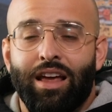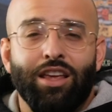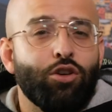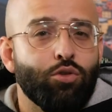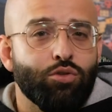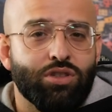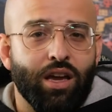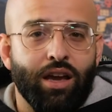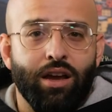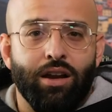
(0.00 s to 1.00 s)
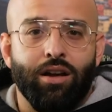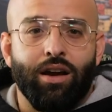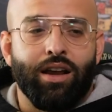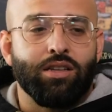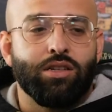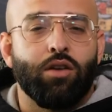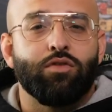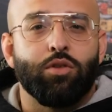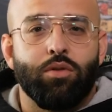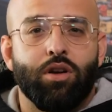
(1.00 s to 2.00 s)
use and I guess
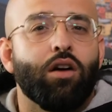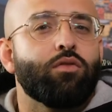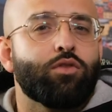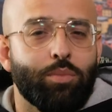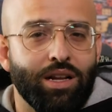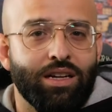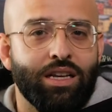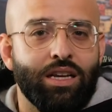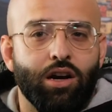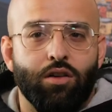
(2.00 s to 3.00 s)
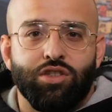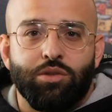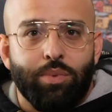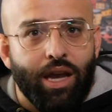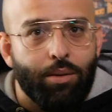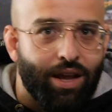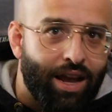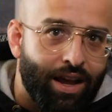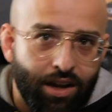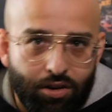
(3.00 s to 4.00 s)
comfortability of just being able to
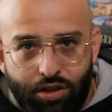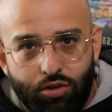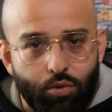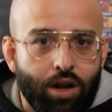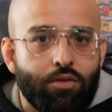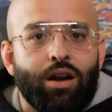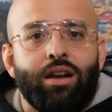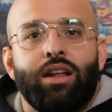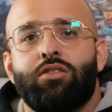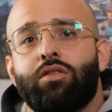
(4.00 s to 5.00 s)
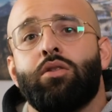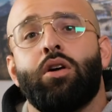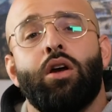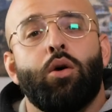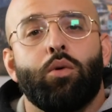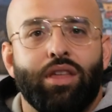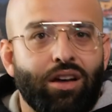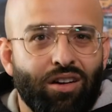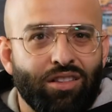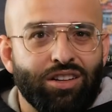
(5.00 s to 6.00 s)
handheld and do whatever I need to
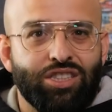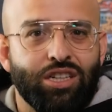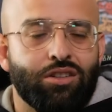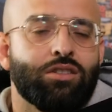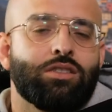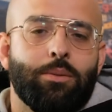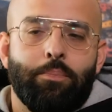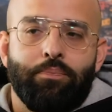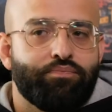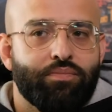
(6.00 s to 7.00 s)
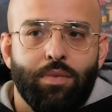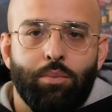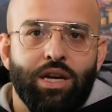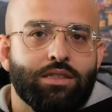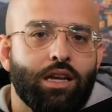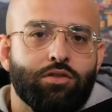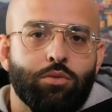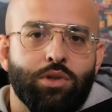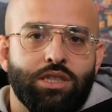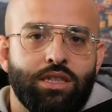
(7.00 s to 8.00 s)
without all the jitters makes life so
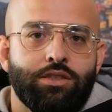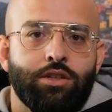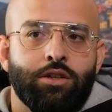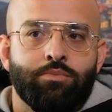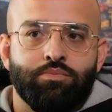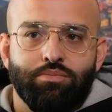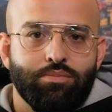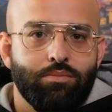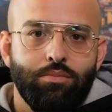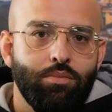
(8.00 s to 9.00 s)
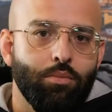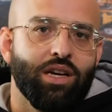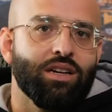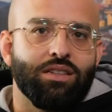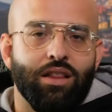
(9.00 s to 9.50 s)
much easier. Because of